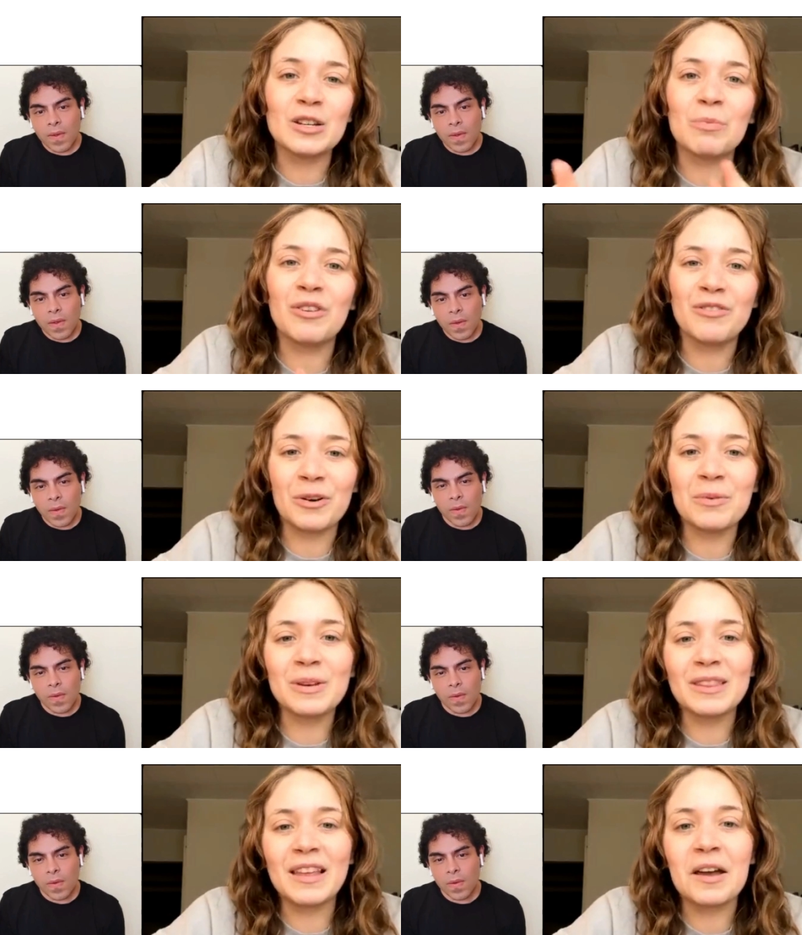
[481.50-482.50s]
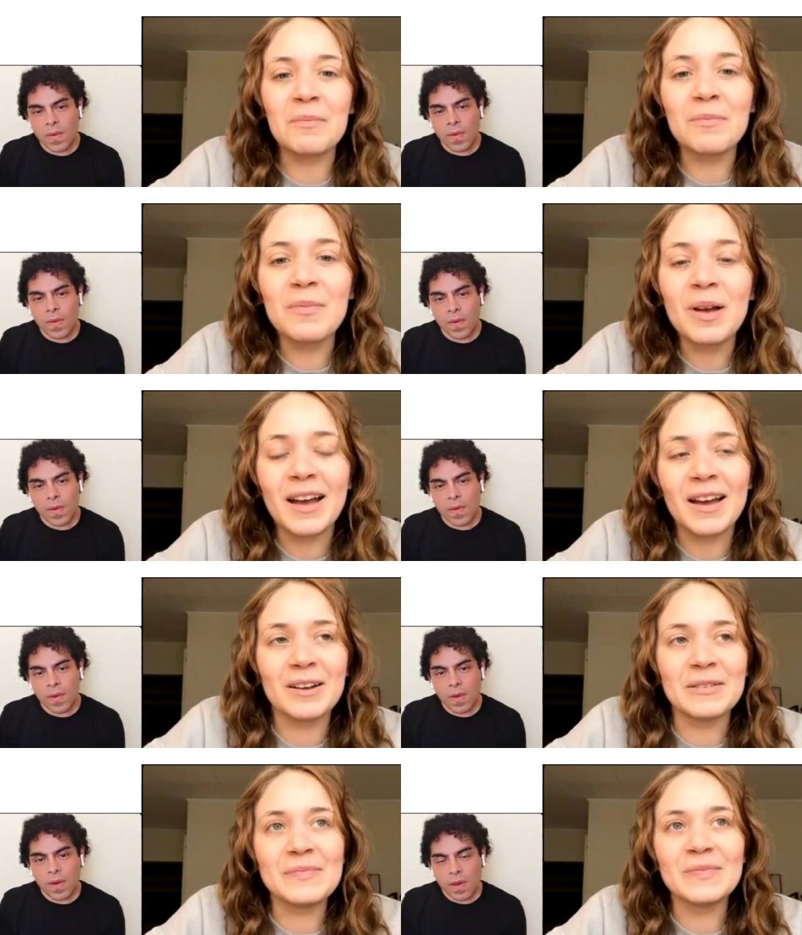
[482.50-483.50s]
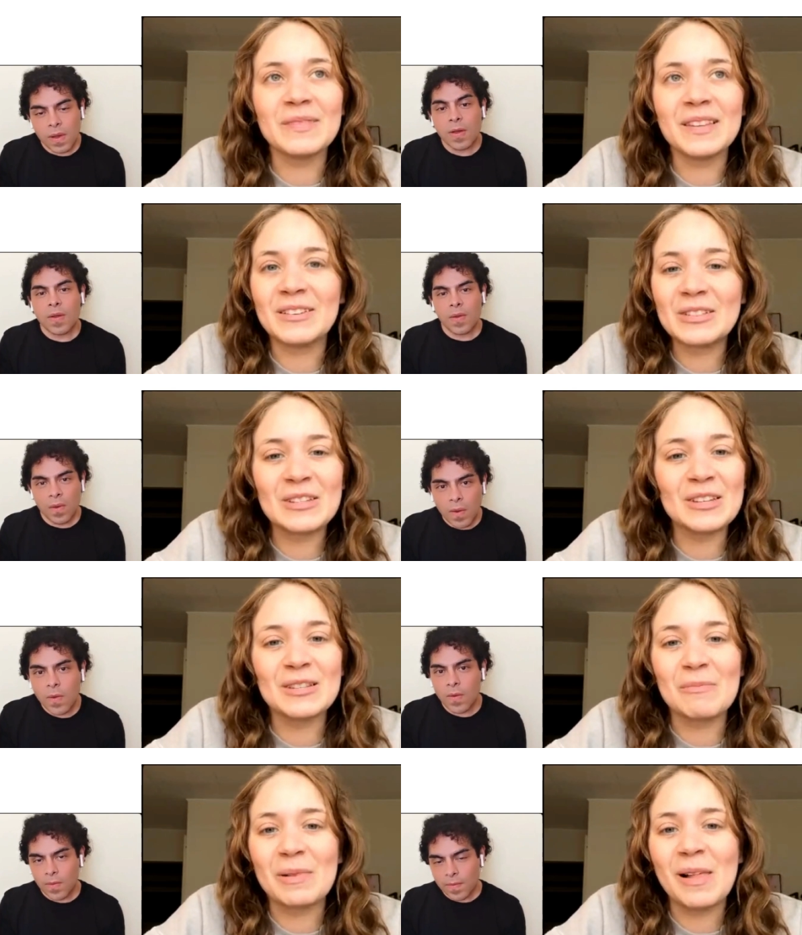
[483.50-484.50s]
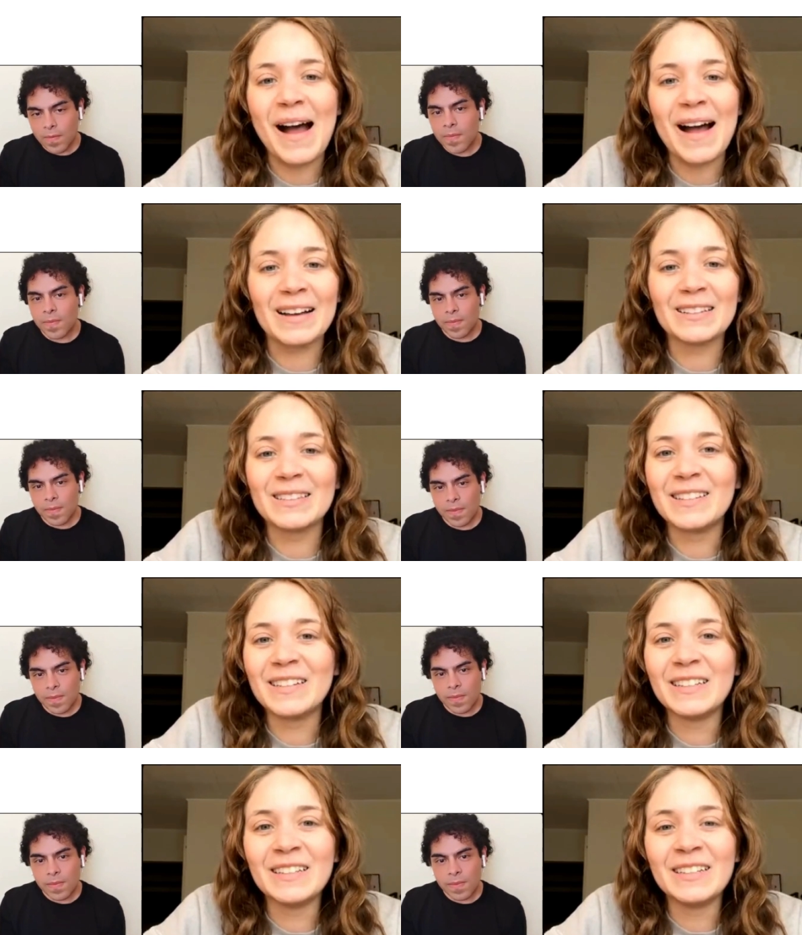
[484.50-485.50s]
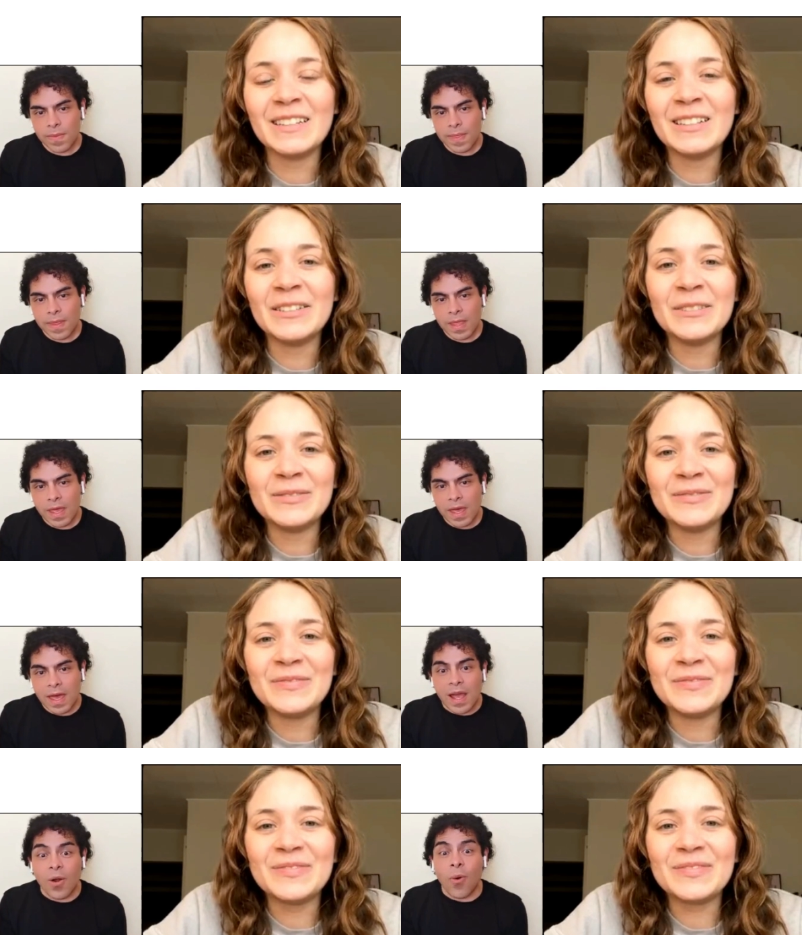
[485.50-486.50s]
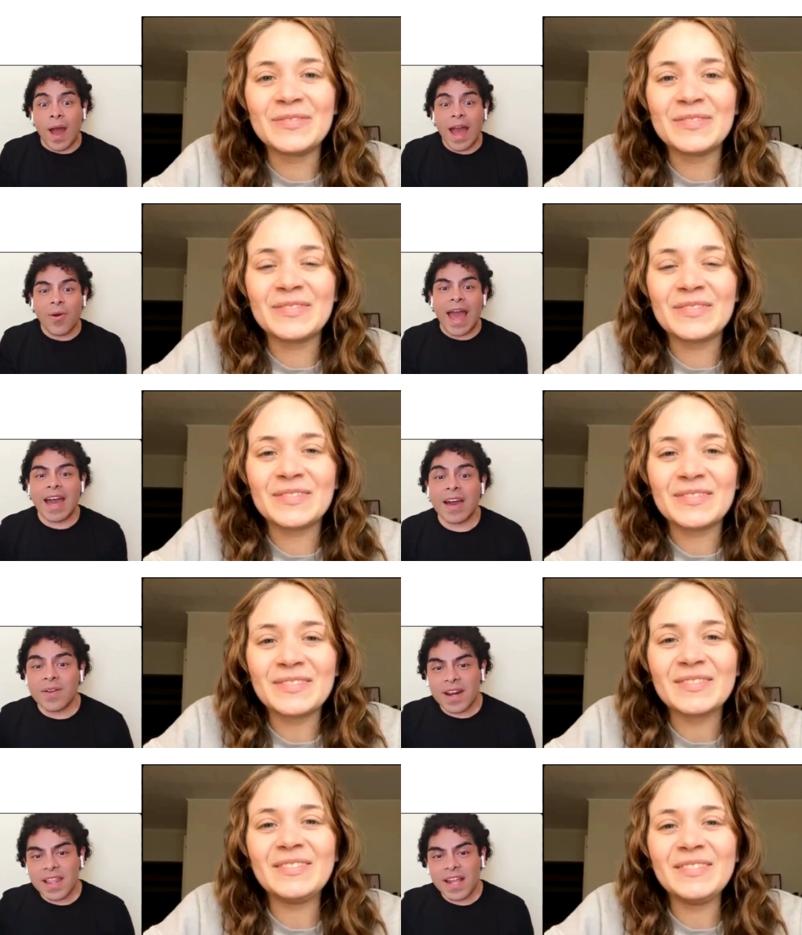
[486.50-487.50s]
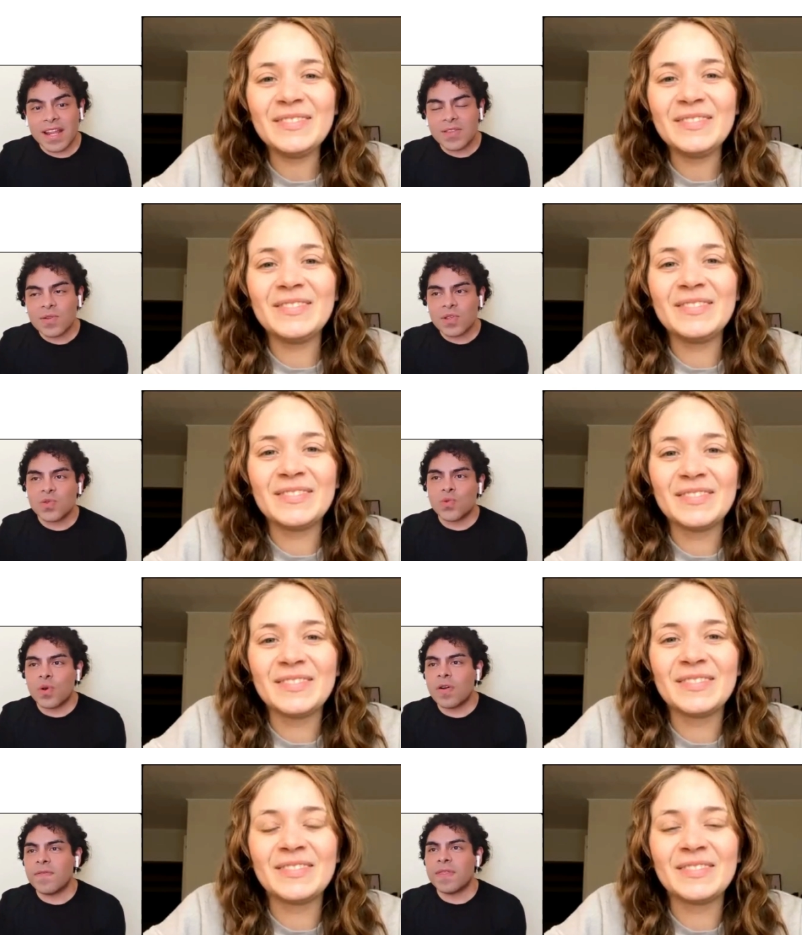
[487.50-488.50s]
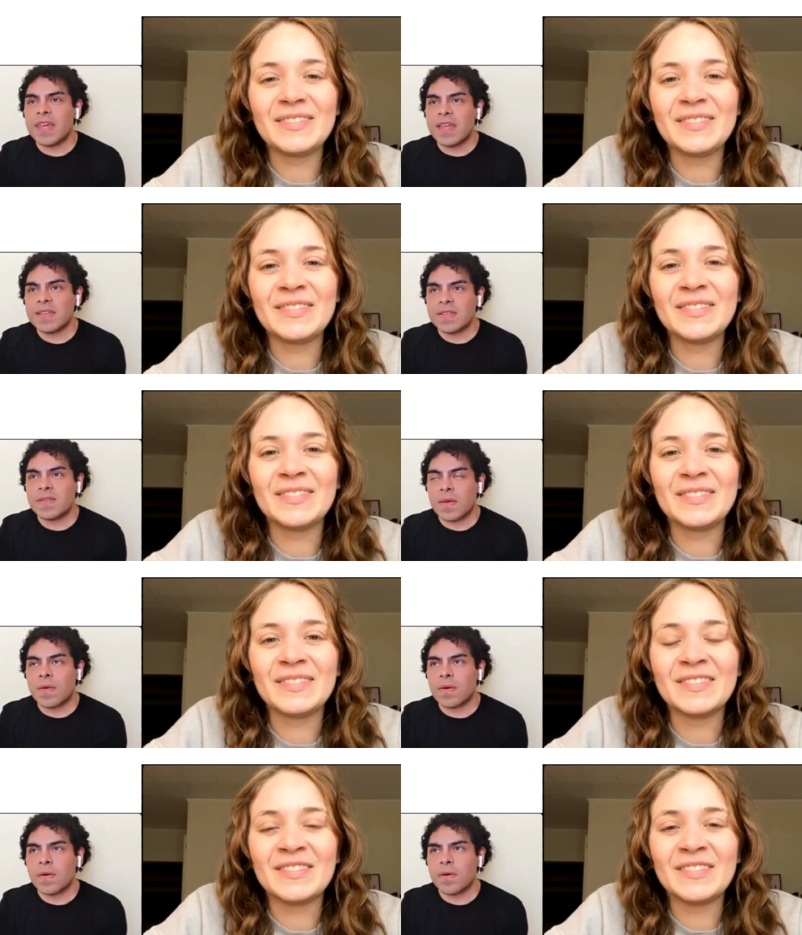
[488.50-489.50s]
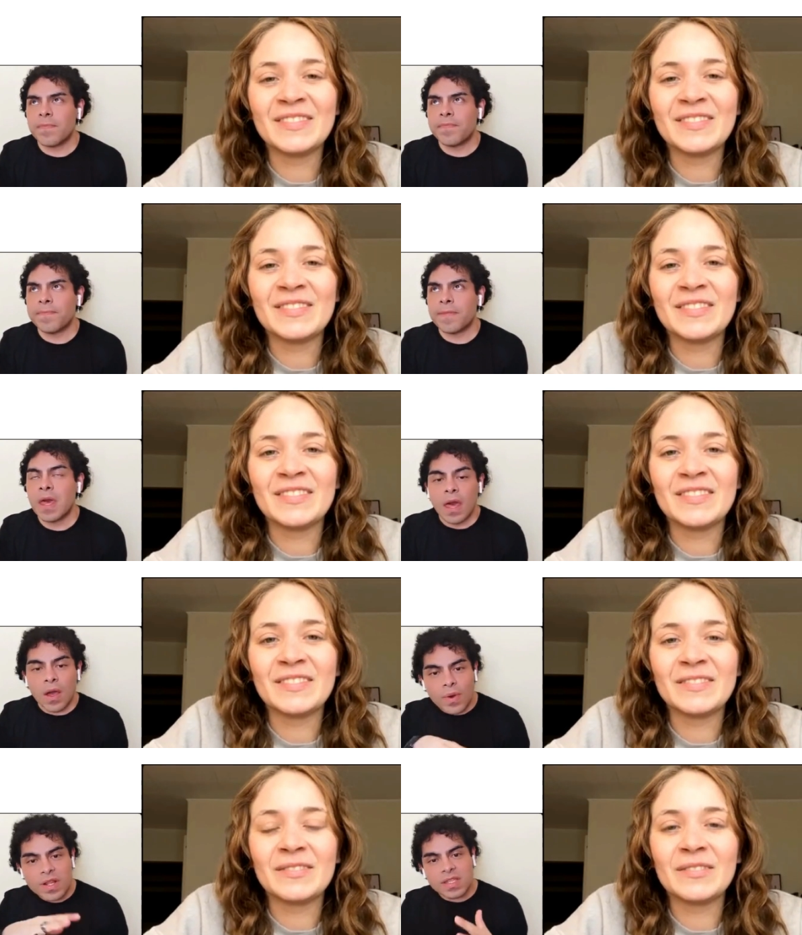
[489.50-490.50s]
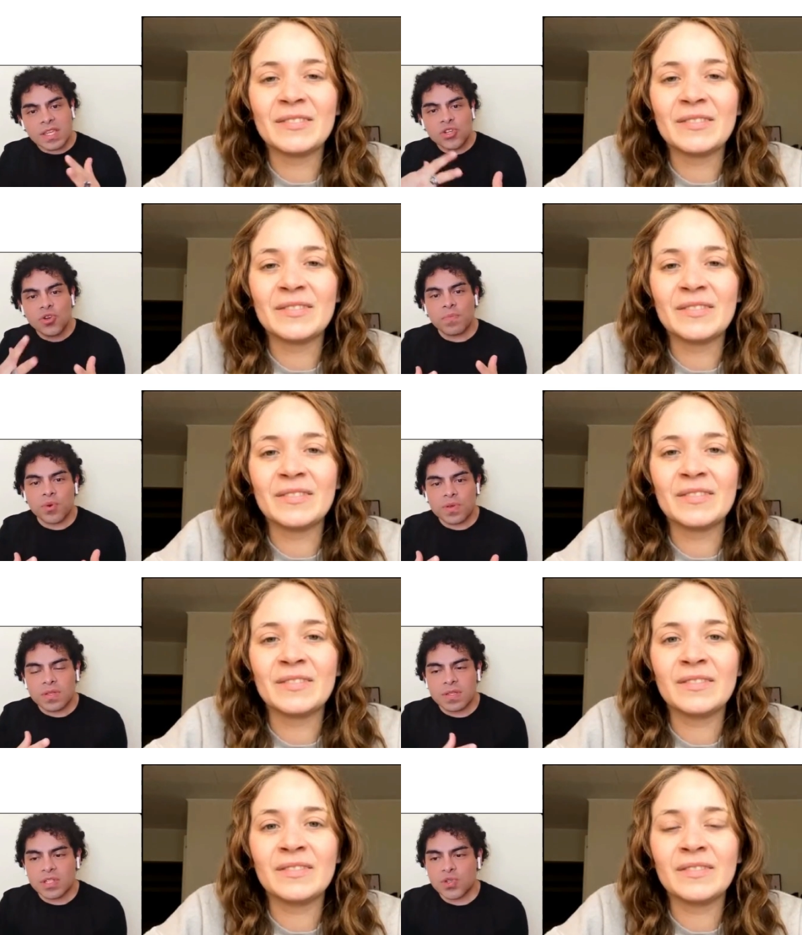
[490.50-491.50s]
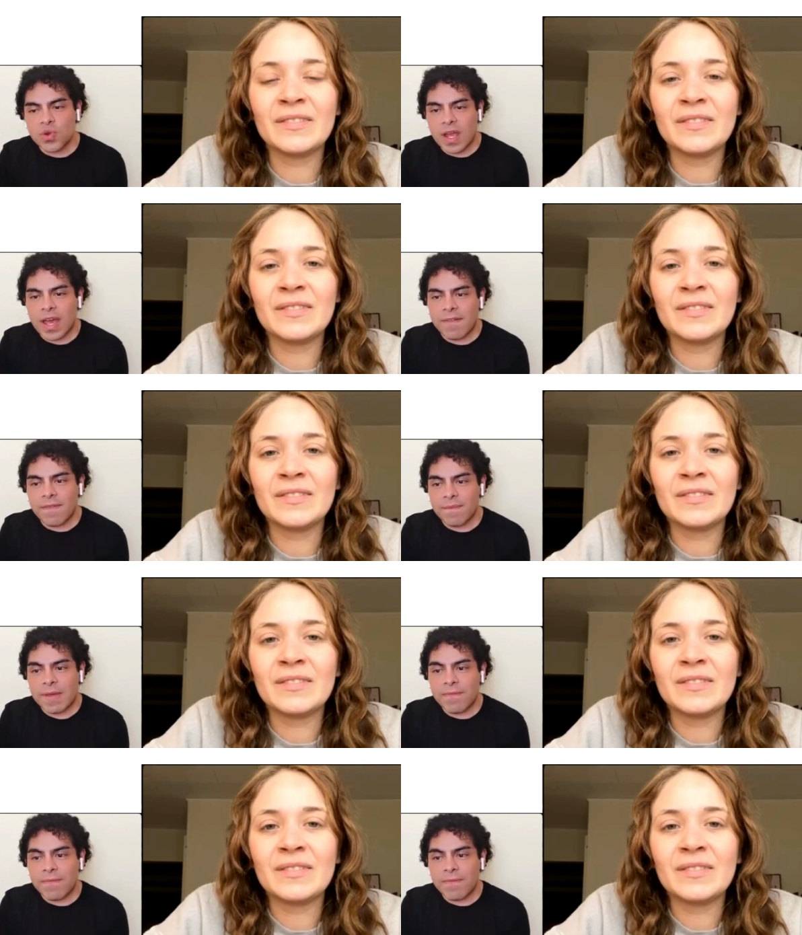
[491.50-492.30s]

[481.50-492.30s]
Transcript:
Speaker 1: to perform with them. Um, it's a blast.
Speaker 2: Wow, and related also to all of these, um, what is the usual process you have